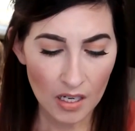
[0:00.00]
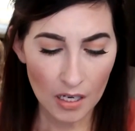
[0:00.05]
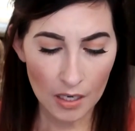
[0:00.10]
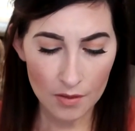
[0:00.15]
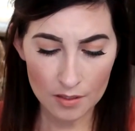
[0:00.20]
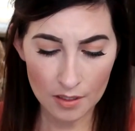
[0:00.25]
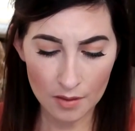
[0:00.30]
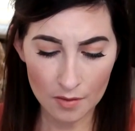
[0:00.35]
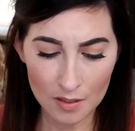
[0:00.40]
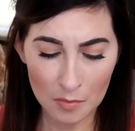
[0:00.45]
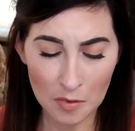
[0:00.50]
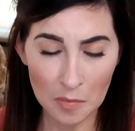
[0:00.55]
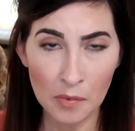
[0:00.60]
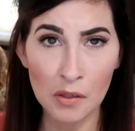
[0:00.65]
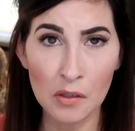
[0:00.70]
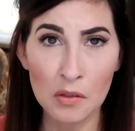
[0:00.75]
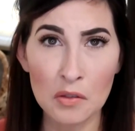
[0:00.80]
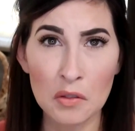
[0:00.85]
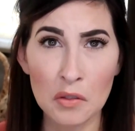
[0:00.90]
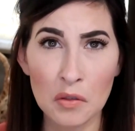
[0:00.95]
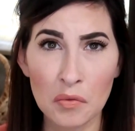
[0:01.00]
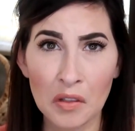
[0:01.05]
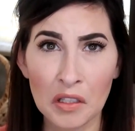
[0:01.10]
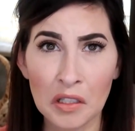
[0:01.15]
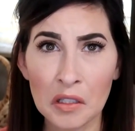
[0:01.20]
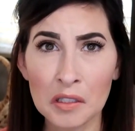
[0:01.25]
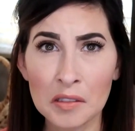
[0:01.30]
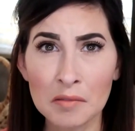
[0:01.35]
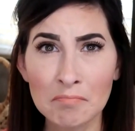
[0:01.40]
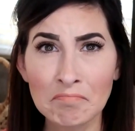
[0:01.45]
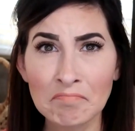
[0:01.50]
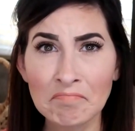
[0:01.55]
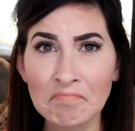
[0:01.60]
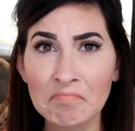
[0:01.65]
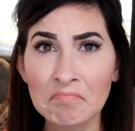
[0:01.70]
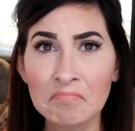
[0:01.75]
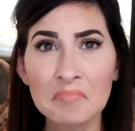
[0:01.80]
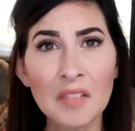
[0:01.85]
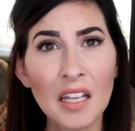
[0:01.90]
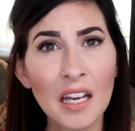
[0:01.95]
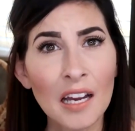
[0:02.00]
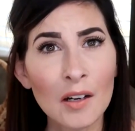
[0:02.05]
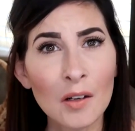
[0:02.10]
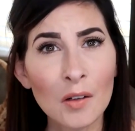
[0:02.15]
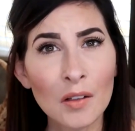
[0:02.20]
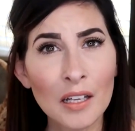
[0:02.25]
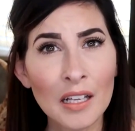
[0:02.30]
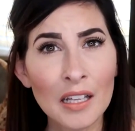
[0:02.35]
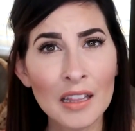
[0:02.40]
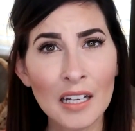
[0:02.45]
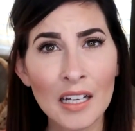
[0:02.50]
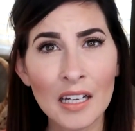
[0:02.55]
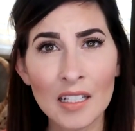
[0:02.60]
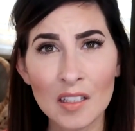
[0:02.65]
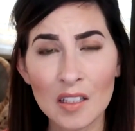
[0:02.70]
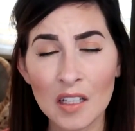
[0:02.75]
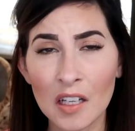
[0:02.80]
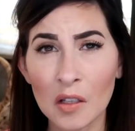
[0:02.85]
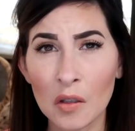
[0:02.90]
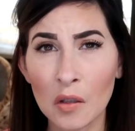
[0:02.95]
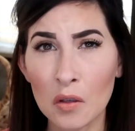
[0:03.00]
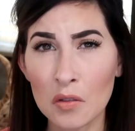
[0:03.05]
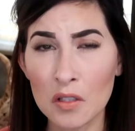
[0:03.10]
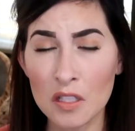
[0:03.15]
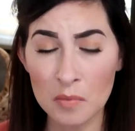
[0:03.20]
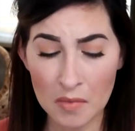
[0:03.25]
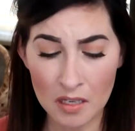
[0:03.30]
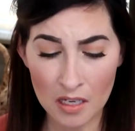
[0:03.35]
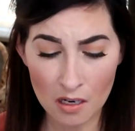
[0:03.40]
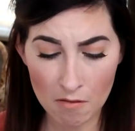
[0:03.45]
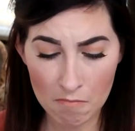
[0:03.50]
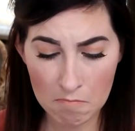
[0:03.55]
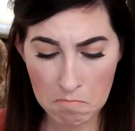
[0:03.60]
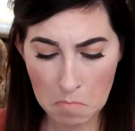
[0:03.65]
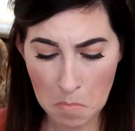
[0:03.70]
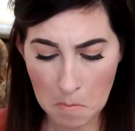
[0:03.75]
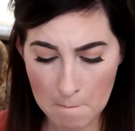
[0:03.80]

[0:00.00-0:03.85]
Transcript: I've seen some people use their finger. I don't like that. It kind of grosses me out.